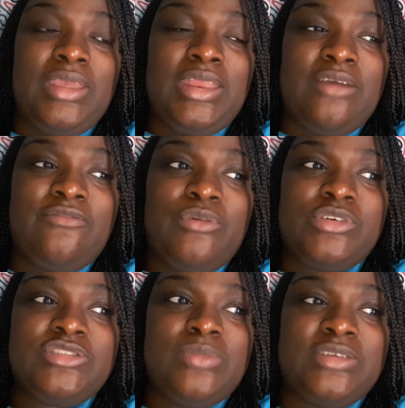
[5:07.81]
And I
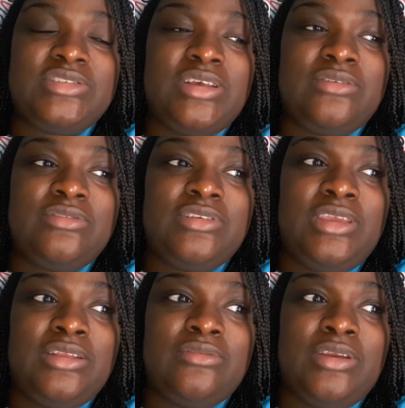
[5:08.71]
forced myself to
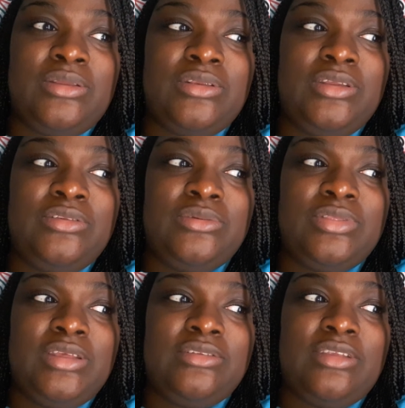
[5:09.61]
get around and do
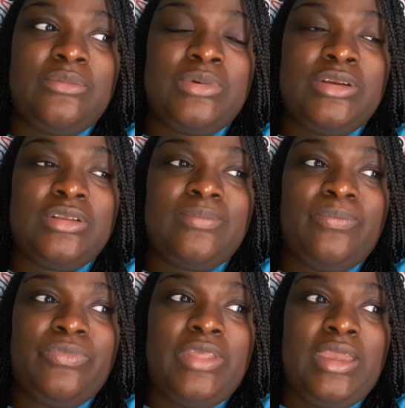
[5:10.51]
things at work
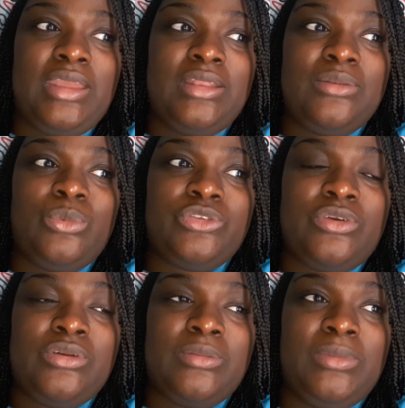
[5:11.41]
that was
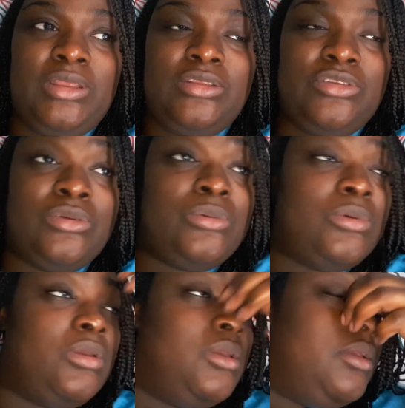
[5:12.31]
hurting me to do.
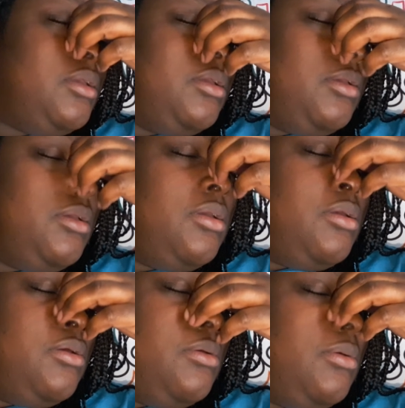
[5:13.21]

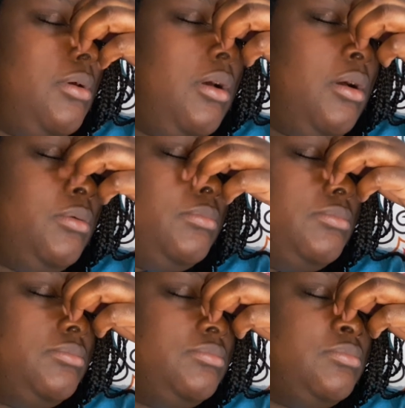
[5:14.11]
Um,